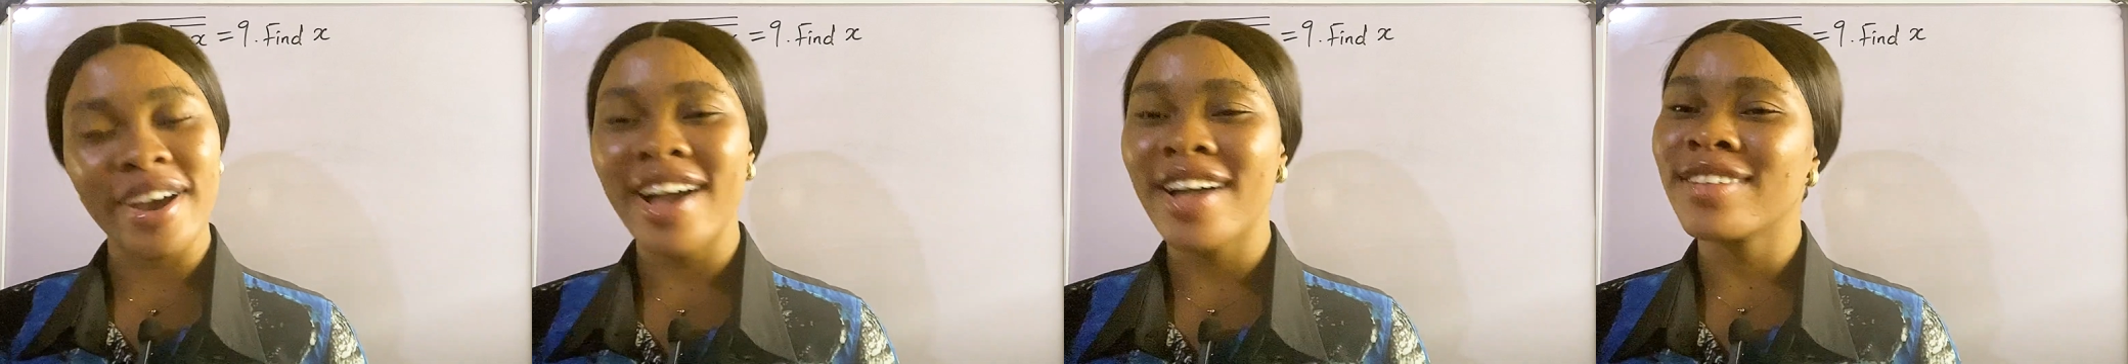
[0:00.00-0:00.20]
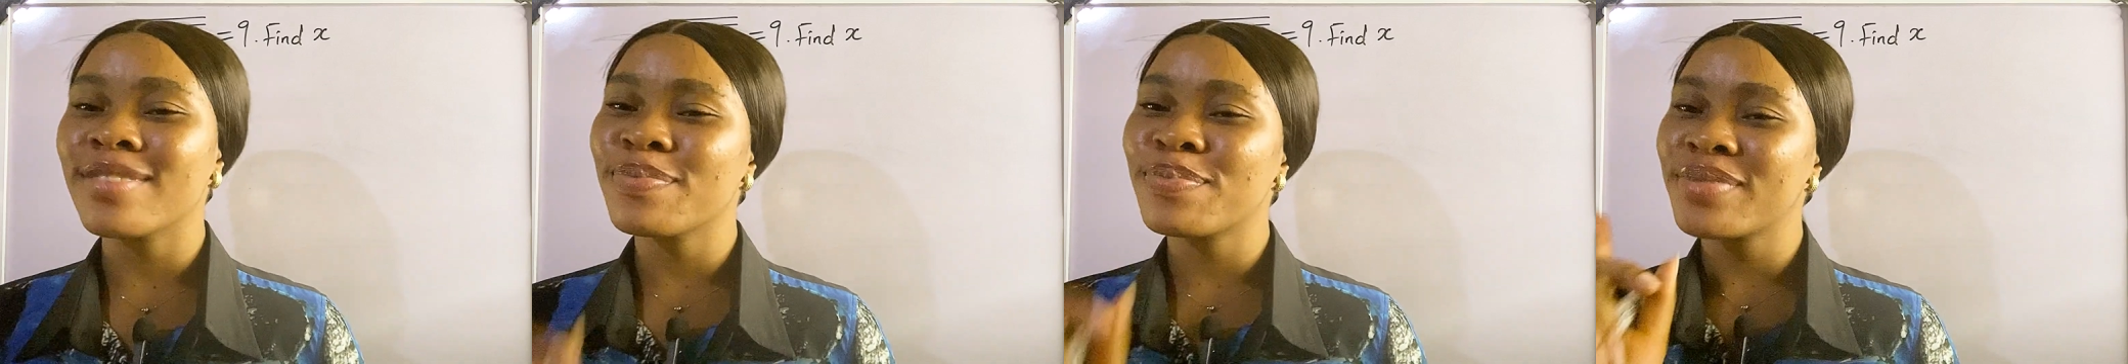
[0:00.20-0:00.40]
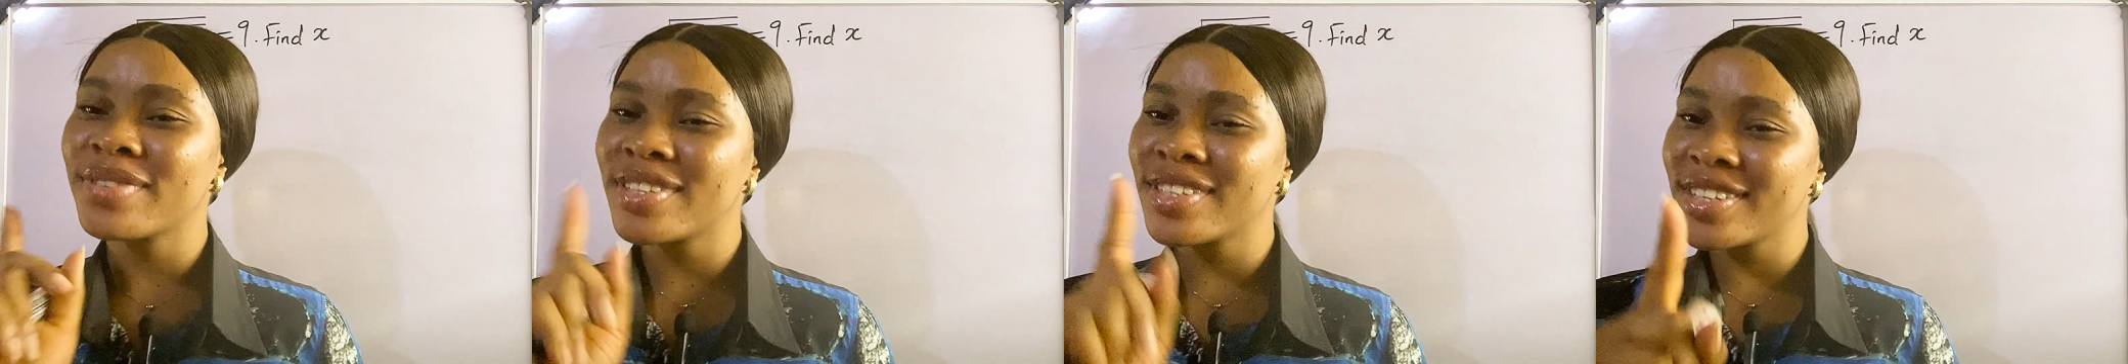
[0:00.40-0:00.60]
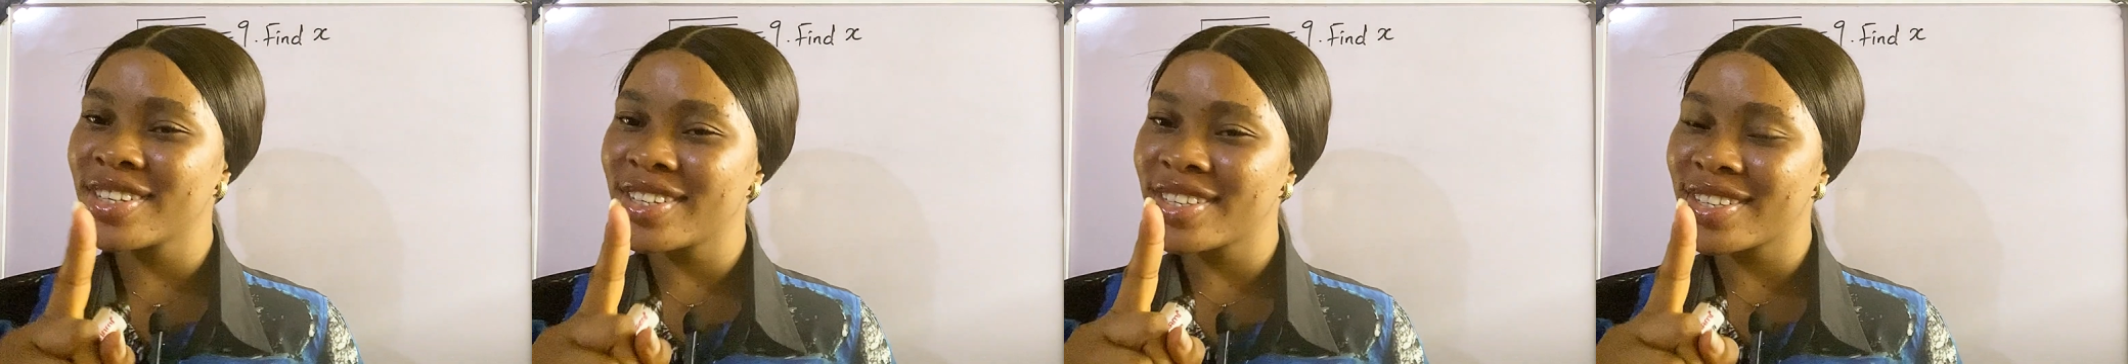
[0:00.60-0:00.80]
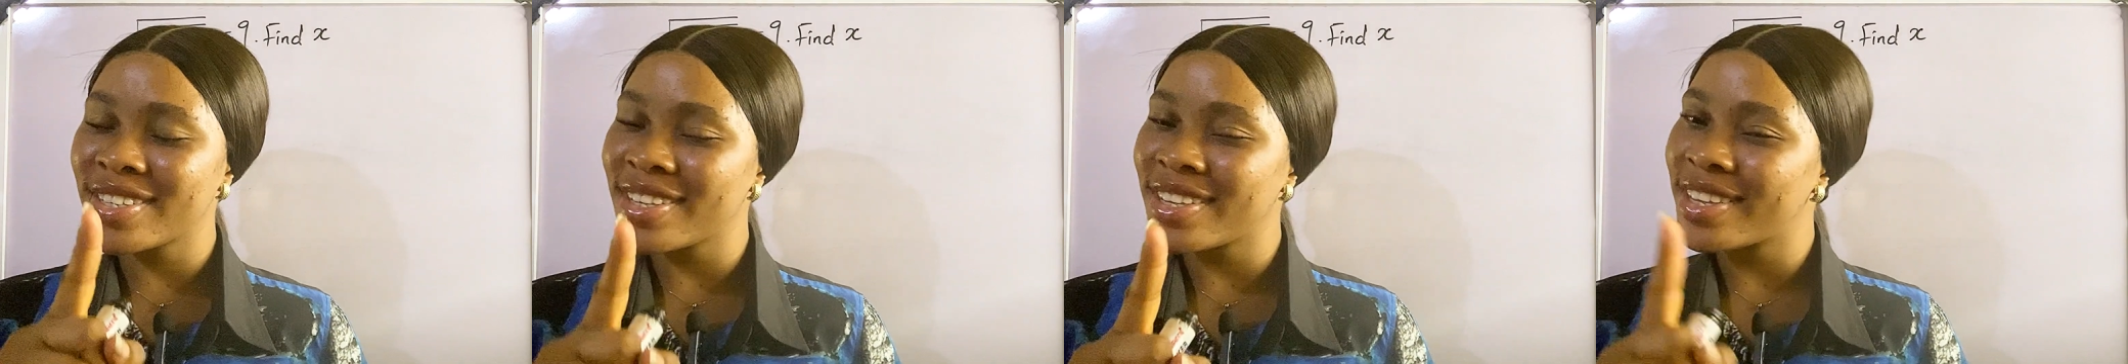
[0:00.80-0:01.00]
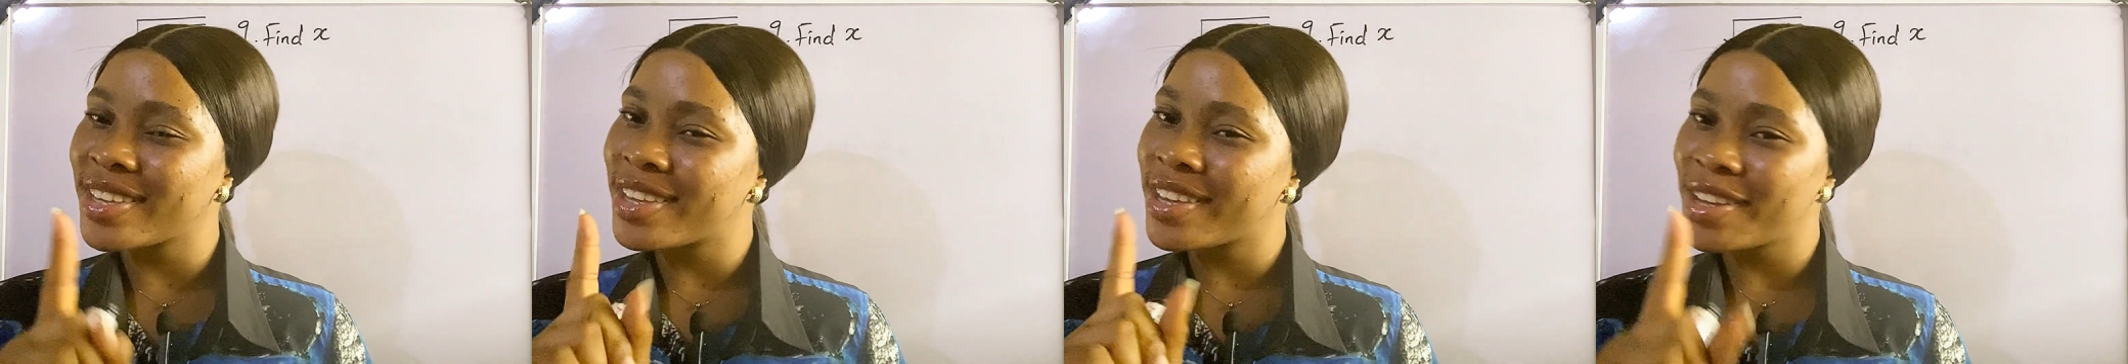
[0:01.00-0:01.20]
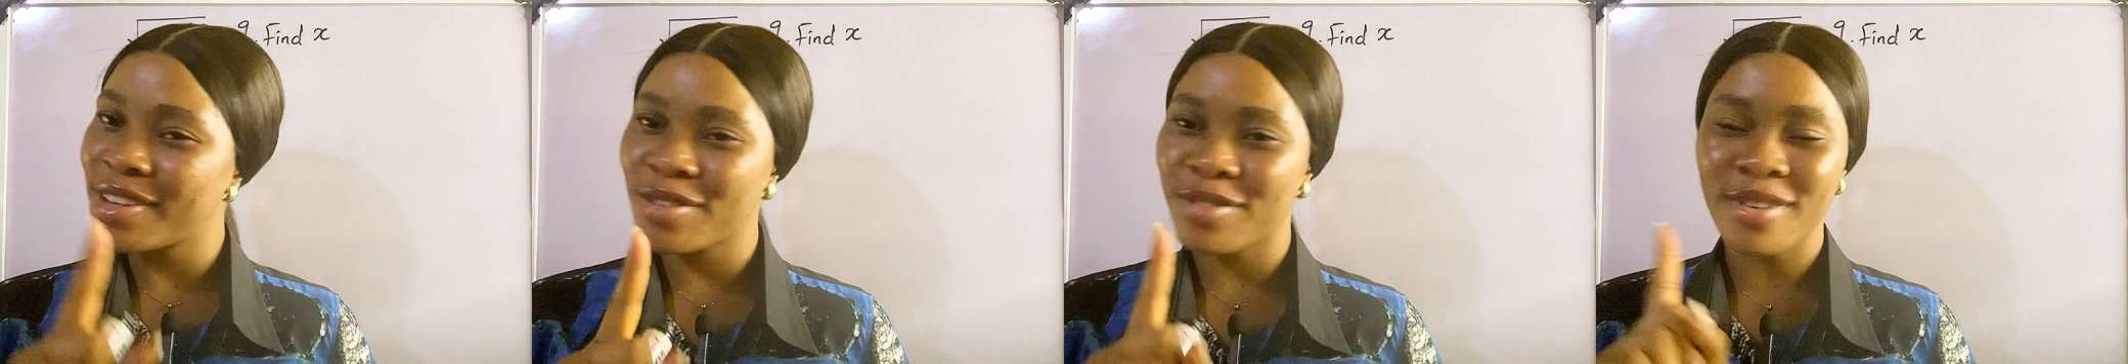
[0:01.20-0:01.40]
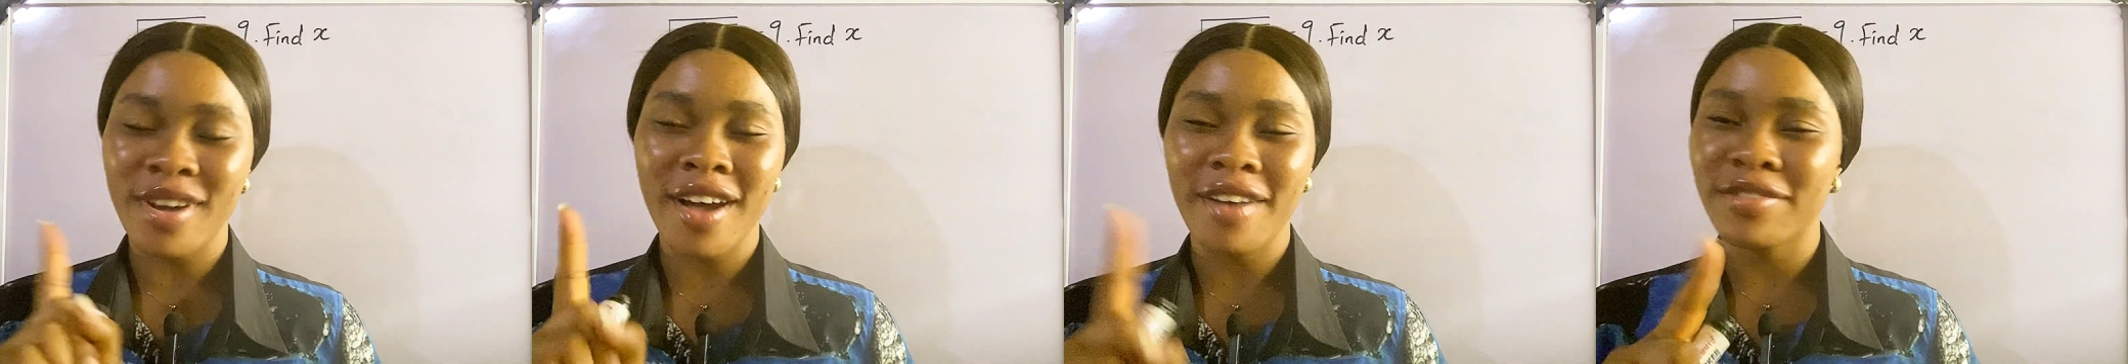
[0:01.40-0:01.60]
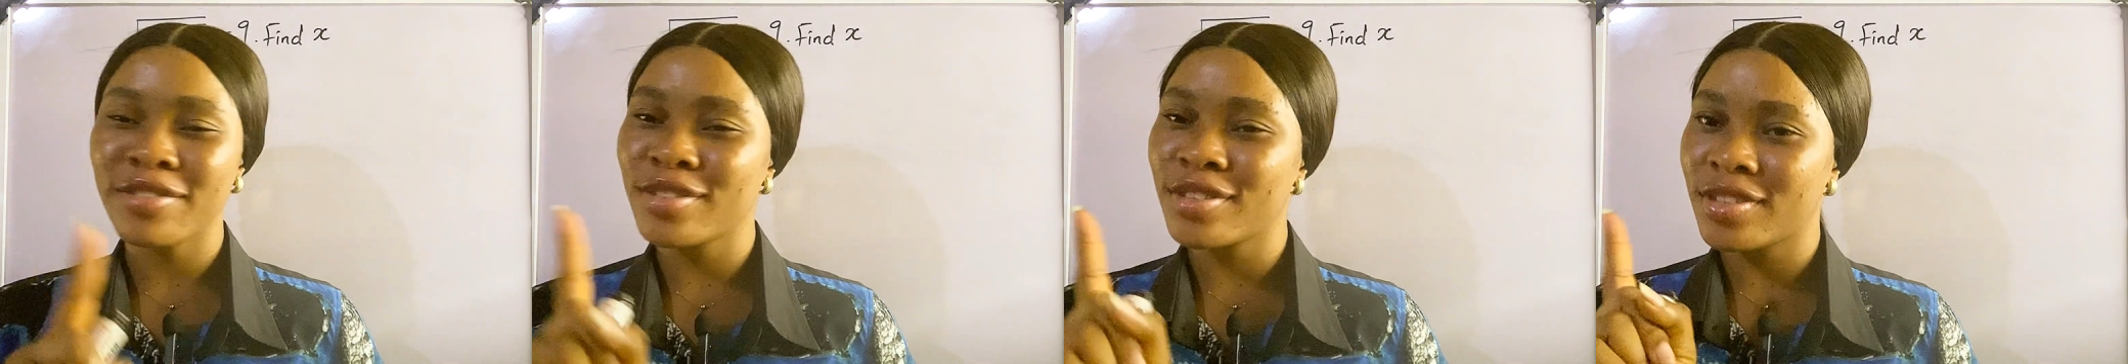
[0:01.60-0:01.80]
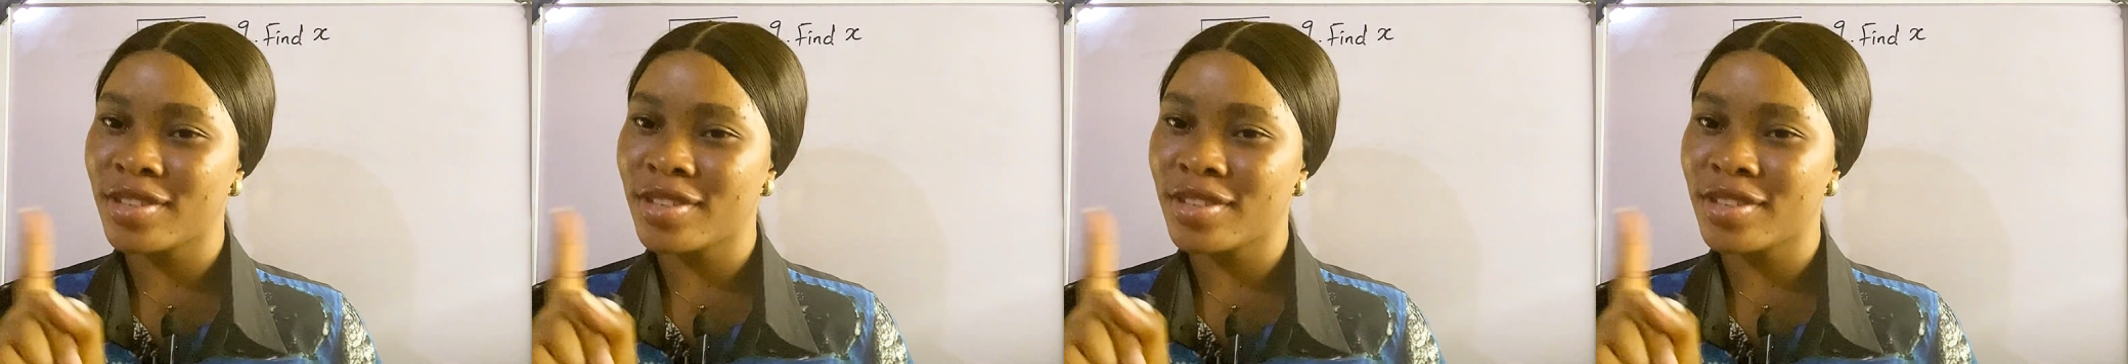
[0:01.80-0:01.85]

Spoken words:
and please, in case you haven't